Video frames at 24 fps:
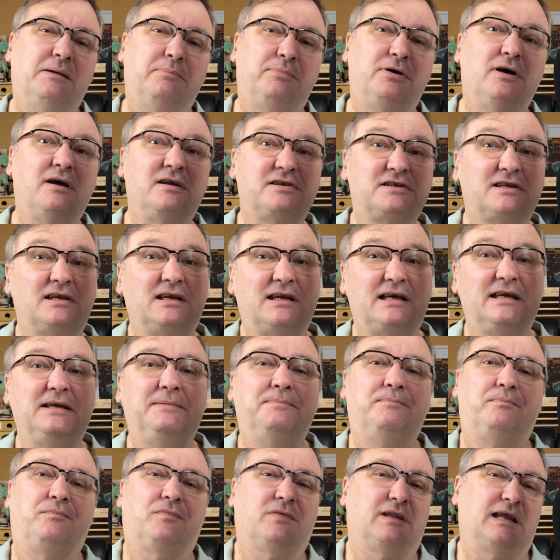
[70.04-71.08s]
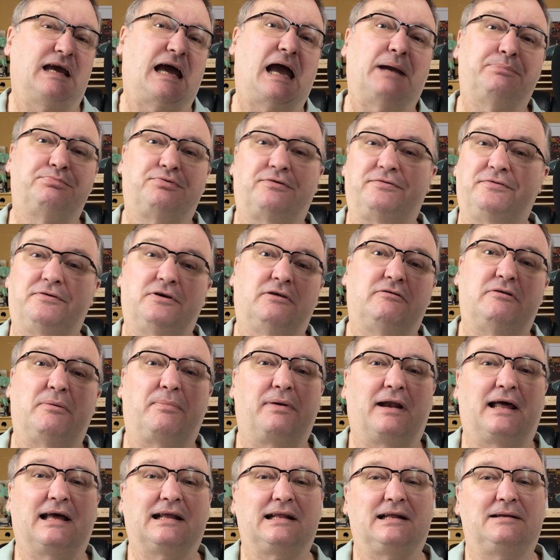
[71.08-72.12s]
Personally, I prefer it
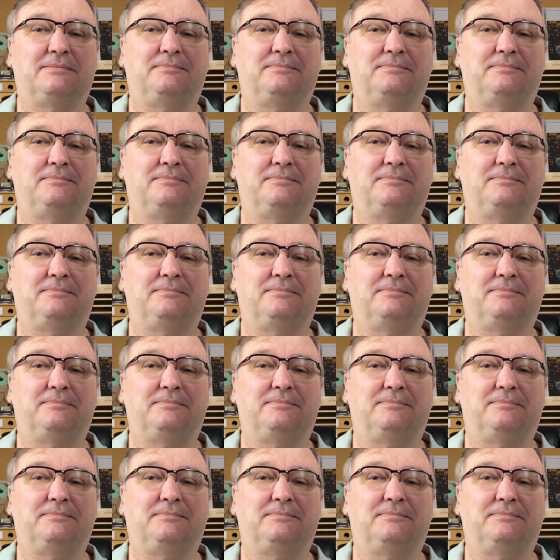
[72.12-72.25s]
black.